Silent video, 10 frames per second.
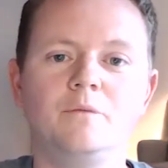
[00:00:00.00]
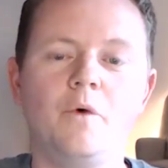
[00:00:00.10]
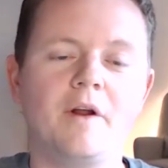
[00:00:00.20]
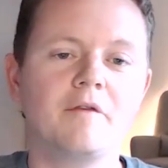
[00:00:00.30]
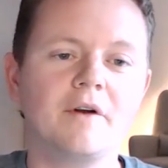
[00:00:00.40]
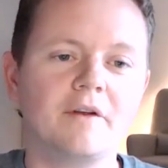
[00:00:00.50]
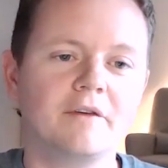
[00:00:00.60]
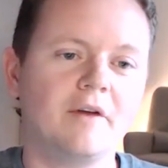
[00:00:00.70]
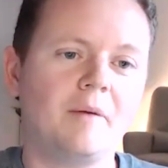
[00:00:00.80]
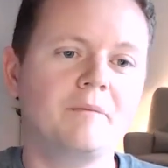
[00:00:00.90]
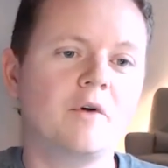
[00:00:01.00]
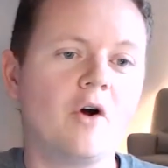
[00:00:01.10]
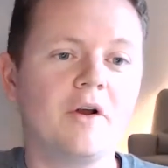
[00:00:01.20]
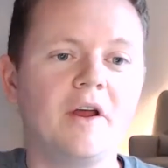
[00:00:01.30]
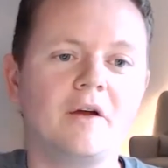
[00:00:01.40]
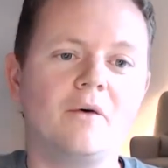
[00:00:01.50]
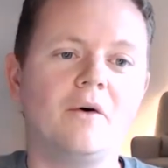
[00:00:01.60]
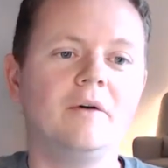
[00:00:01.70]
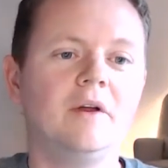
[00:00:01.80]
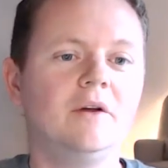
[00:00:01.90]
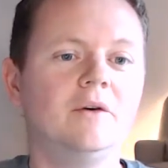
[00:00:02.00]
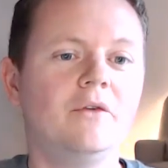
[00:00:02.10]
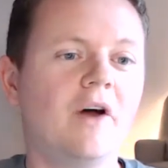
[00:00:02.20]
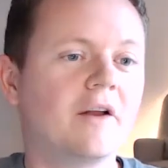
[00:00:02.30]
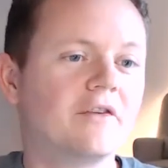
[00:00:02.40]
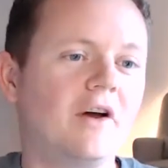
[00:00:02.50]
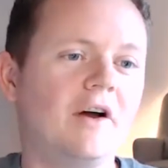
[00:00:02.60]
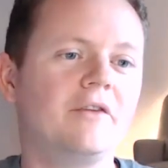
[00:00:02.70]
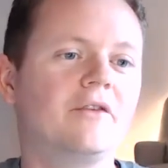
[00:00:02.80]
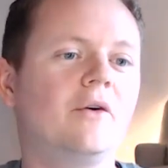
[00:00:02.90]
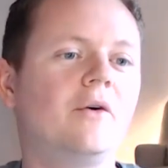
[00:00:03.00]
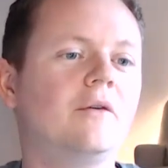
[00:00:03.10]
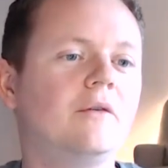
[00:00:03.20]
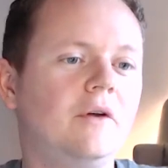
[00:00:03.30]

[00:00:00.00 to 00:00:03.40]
whatever it is, coding or data science or